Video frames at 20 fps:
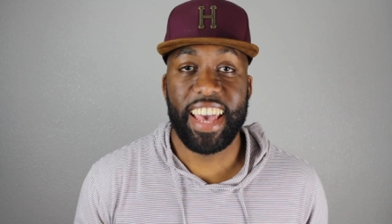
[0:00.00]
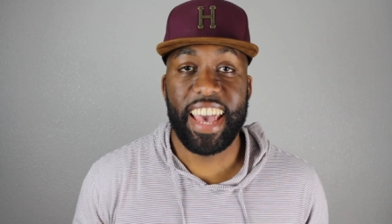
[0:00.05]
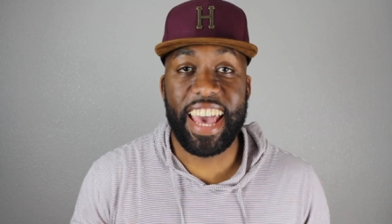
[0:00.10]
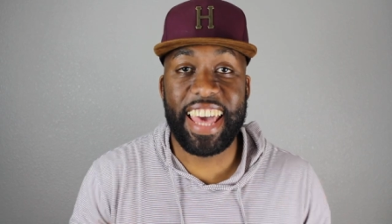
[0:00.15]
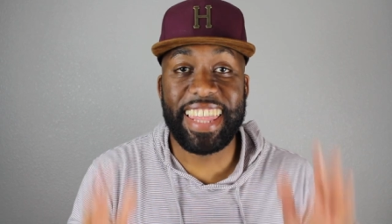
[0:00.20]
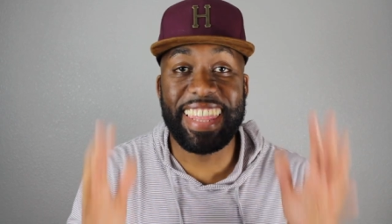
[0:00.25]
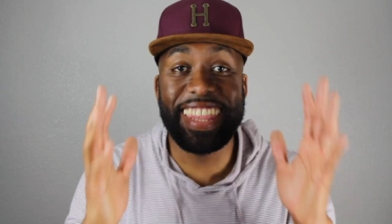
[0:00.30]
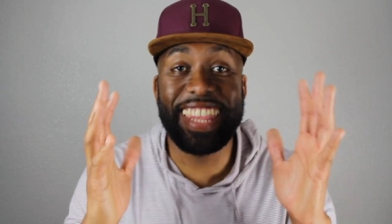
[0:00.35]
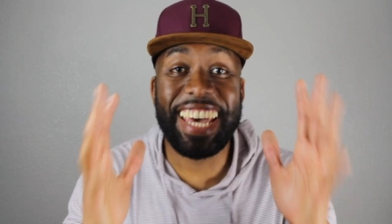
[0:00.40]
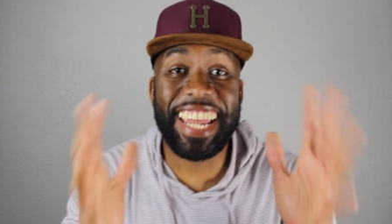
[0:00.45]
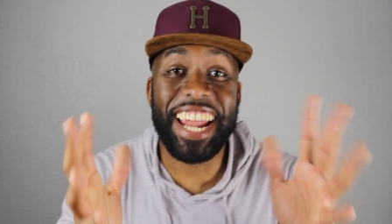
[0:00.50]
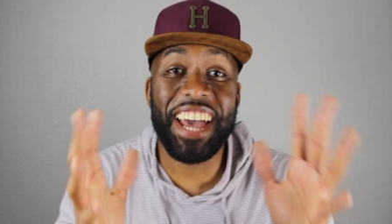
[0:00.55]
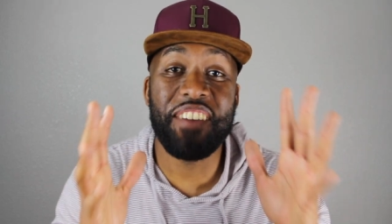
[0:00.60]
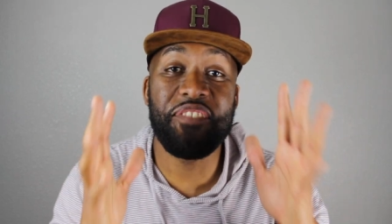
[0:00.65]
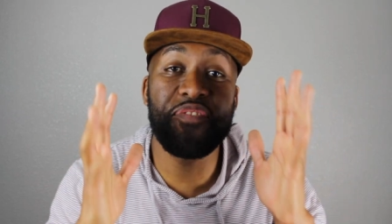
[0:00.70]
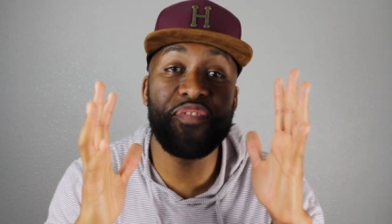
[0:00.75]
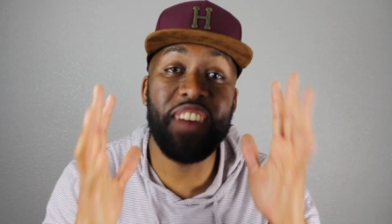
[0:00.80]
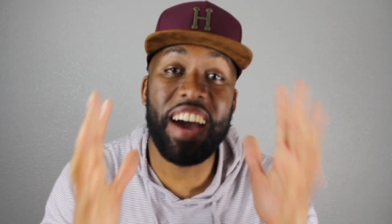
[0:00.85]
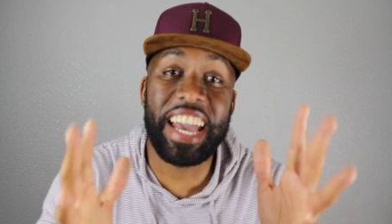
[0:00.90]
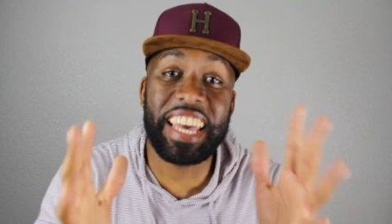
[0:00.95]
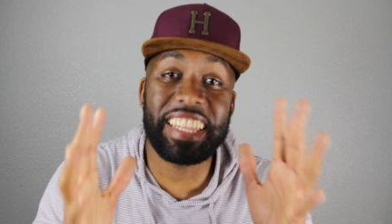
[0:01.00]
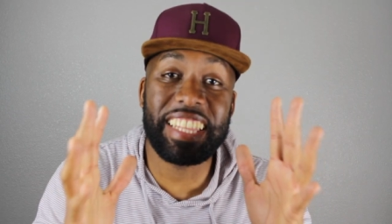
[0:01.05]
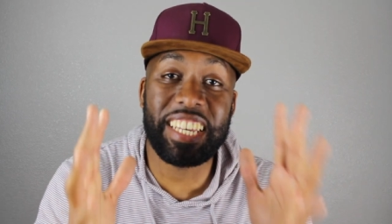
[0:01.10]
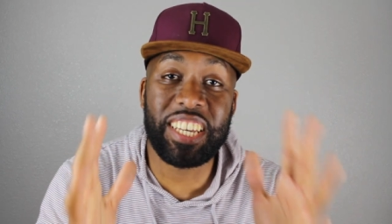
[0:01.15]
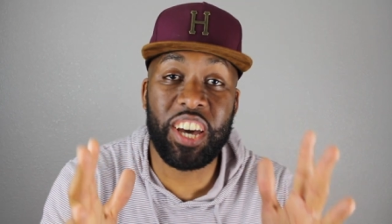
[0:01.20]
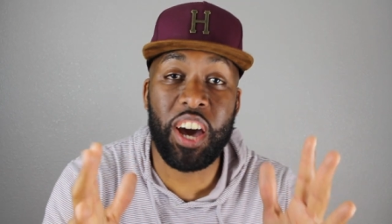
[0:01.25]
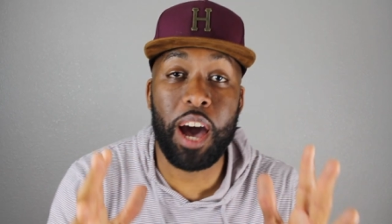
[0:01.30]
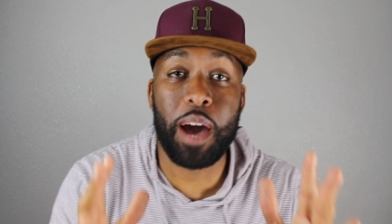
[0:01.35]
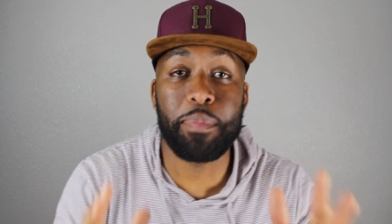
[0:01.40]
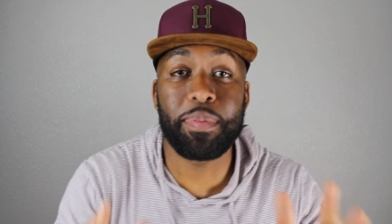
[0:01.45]
And then I
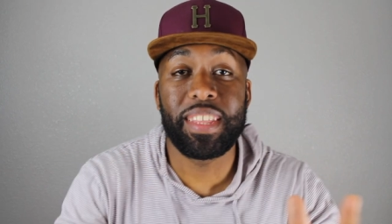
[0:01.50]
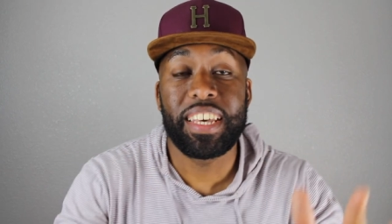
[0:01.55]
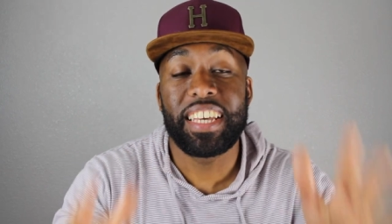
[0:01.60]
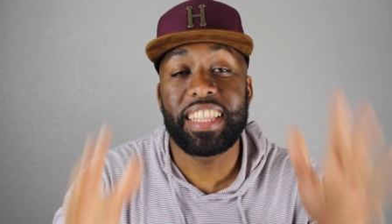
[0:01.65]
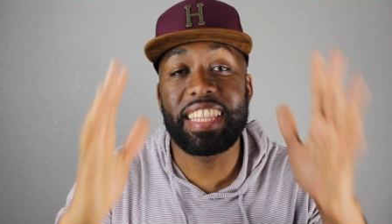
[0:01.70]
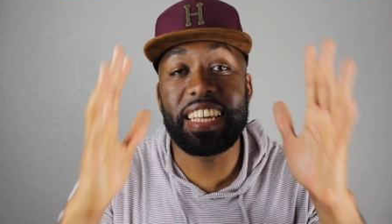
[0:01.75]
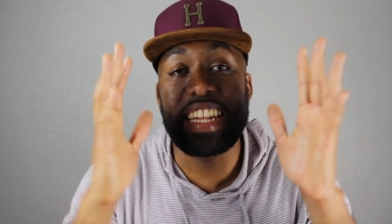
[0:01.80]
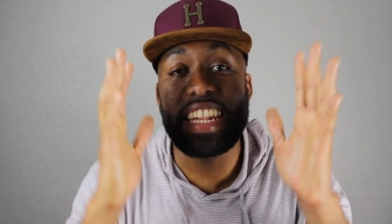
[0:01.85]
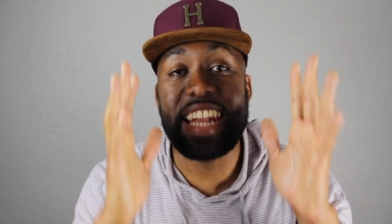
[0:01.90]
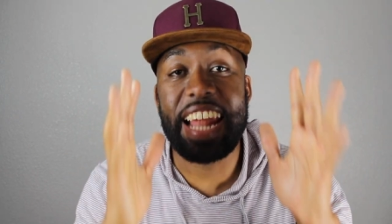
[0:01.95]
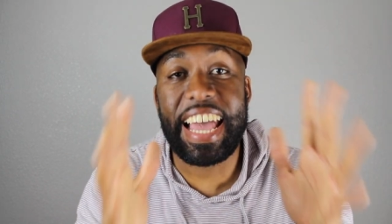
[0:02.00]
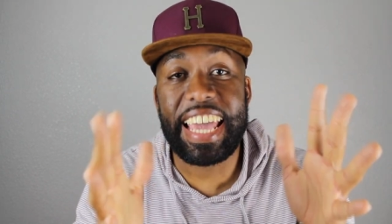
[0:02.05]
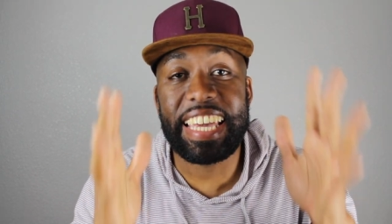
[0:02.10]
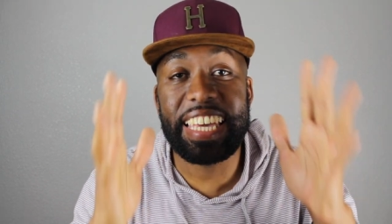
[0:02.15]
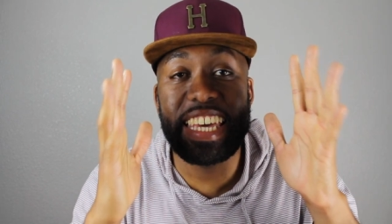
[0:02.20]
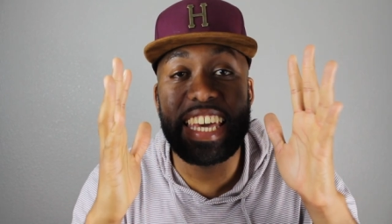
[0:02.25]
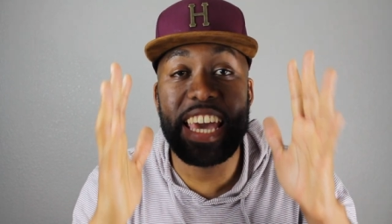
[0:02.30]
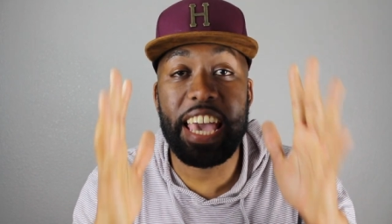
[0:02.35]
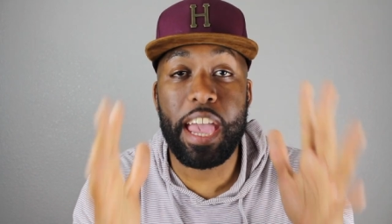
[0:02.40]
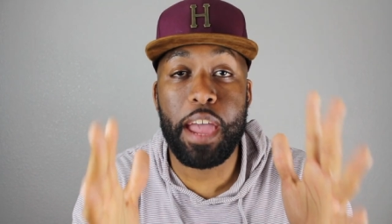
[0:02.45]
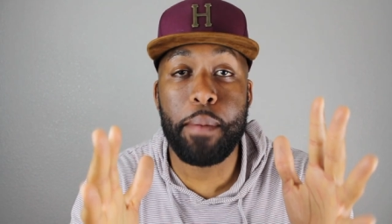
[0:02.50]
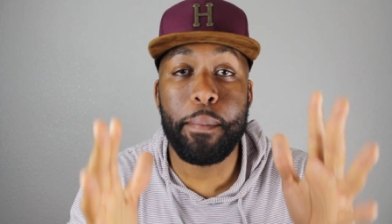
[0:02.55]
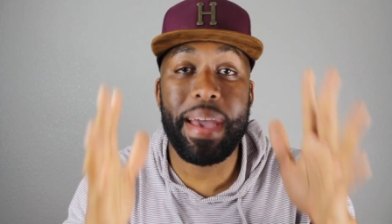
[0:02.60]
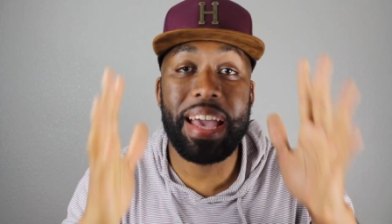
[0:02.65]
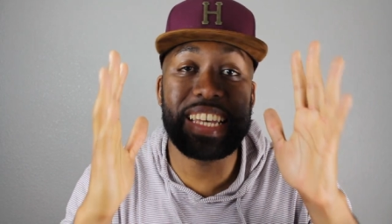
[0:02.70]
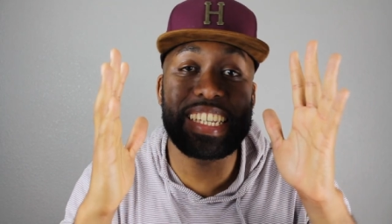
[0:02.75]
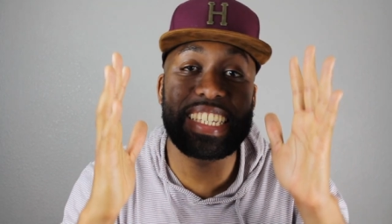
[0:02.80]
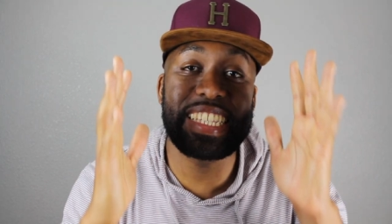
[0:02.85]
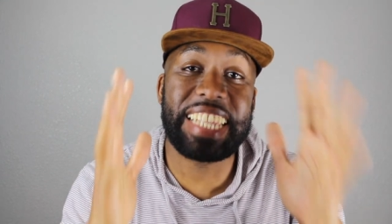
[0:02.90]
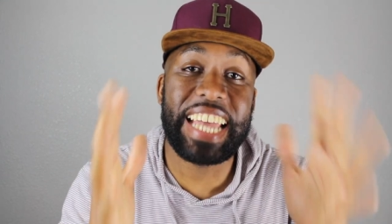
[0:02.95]
finally copped the Nike Air
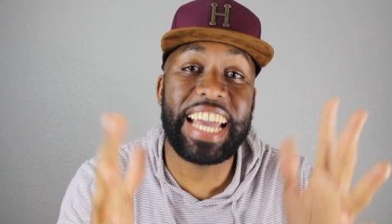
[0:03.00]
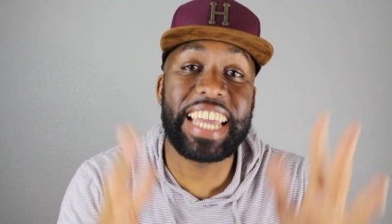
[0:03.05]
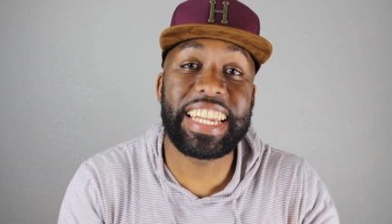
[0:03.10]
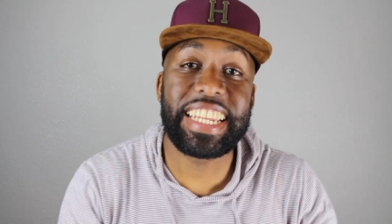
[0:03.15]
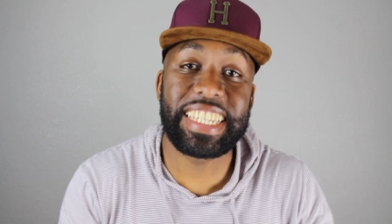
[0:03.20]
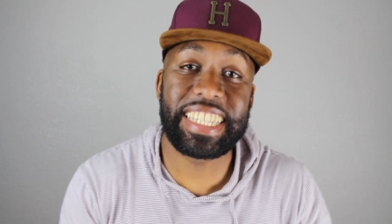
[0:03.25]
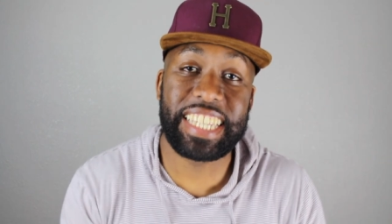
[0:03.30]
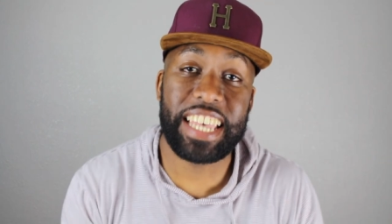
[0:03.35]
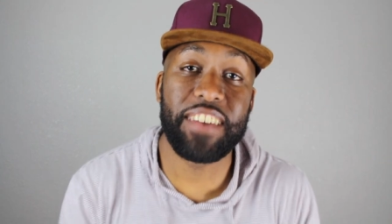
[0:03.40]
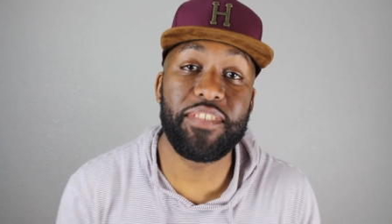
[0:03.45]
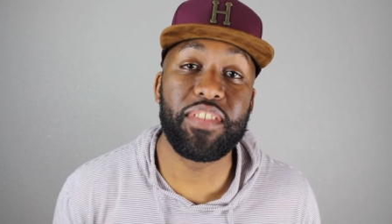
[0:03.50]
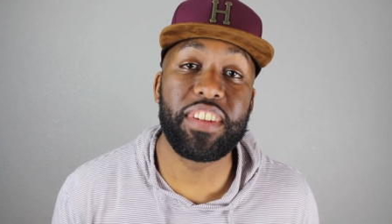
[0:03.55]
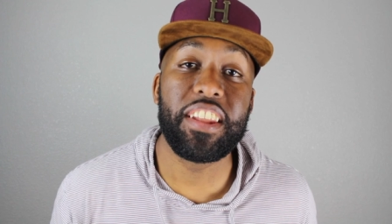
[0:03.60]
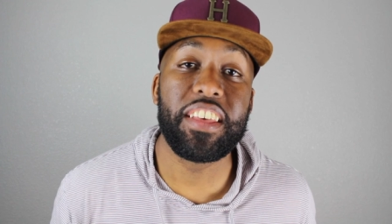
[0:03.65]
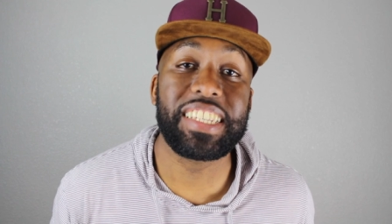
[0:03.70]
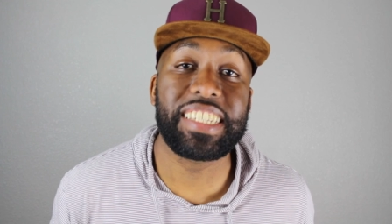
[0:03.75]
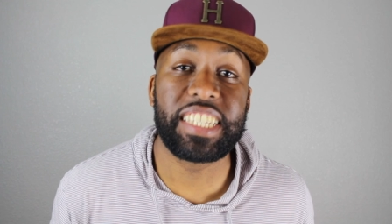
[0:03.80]
Max 97